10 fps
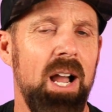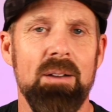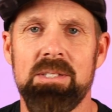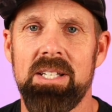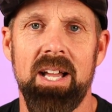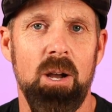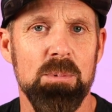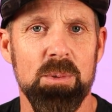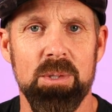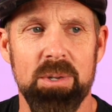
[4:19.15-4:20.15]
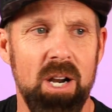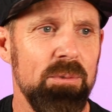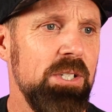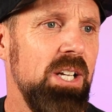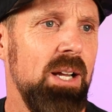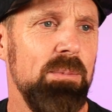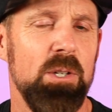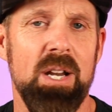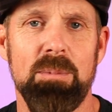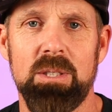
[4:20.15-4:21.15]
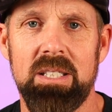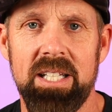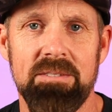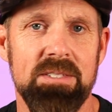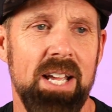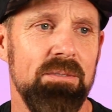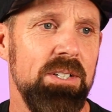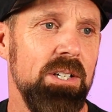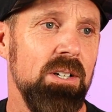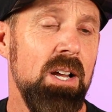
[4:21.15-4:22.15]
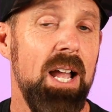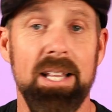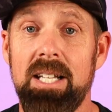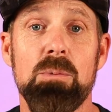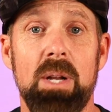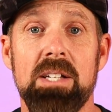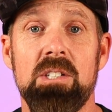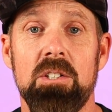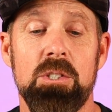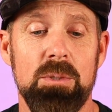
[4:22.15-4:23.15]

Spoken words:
obviously it helps with the recovery time, they're able to lift heavier, and that's what I saw too.